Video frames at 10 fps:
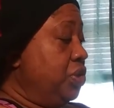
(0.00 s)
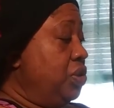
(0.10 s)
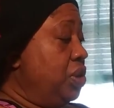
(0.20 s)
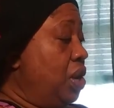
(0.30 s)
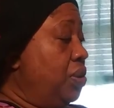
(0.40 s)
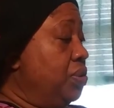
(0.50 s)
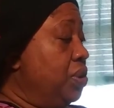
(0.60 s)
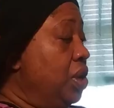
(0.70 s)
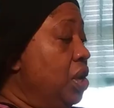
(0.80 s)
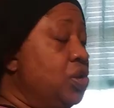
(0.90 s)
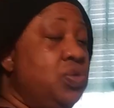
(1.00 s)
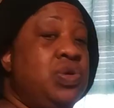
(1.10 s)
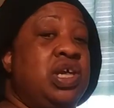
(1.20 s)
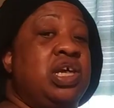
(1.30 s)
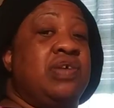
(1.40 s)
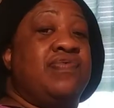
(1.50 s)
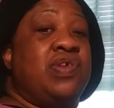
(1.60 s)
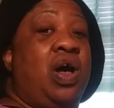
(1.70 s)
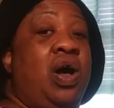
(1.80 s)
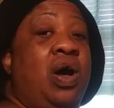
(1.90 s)
you know, you give
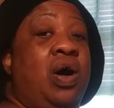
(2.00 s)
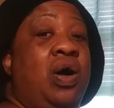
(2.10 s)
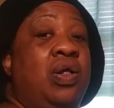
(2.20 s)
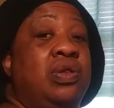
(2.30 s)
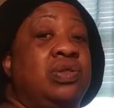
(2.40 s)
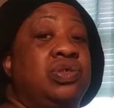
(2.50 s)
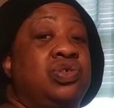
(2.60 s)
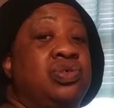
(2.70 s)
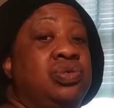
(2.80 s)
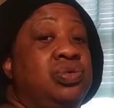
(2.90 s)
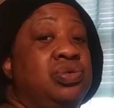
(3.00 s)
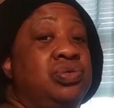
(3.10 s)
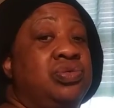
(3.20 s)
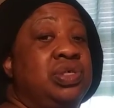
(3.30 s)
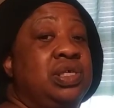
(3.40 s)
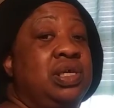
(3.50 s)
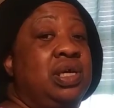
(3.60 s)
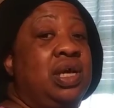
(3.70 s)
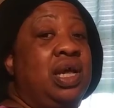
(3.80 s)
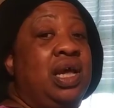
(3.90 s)
to all the children
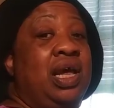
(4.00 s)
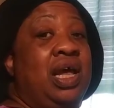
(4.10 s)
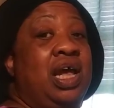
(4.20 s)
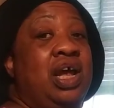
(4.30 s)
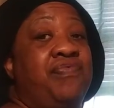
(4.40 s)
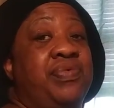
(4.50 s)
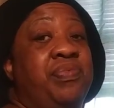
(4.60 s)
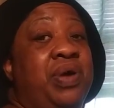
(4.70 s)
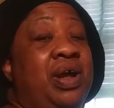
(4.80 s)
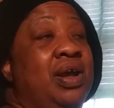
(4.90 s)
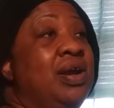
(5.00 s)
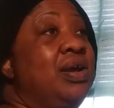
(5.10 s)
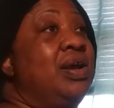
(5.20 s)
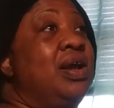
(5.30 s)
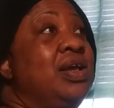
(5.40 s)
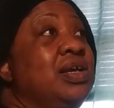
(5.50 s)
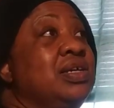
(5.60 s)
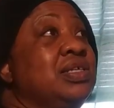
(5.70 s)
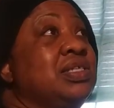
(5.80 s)
everywhere in